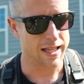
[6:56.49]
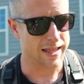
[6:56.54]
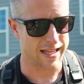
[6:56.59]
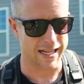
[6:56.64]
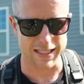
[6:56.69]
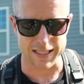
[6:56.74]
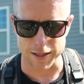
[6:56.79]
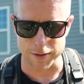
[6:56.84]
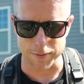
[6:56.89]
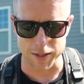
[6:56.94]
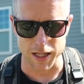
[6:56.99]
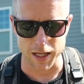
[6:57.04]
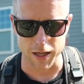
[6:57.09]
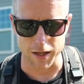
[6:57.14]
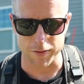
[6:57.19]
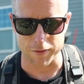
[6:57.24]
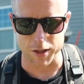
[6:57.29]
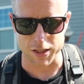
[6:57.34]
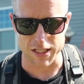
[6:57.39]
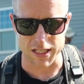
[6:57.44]
That's gonna be the
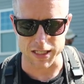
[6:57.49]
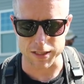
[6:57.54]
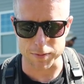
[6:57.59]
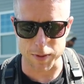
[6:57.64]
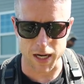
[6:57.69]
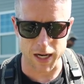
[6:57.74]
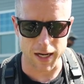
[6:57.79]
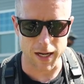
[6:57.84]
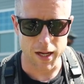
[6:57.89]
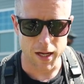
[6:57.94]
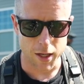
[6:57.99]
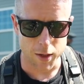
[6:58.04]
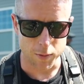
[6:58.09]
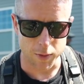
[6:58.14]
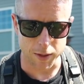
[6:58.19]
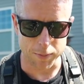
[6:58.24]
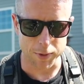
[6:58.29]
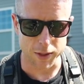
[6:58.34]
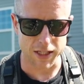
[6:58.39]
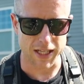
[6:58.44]
height of our six by.
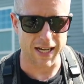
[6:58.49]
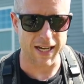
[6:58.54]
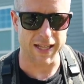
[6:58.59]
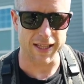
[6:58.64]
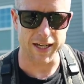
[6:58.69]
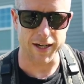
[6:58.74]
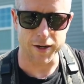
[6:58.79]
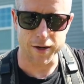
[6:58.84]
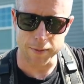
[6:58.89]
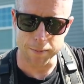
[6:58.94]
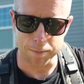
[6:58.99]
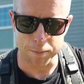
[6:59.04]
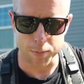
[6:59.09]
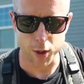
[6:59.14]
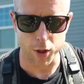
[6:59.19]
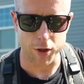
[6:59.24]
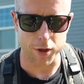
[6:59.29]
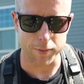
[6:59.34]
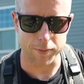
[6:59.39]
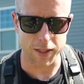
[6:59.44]
We can put that in there,
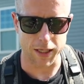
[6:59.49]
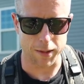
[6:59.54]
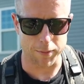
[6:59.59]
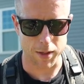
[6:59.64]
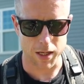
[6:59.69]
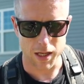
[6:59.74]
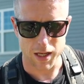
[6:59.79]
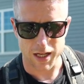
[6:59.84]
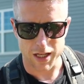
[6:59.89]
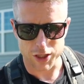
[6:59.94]
build our beam.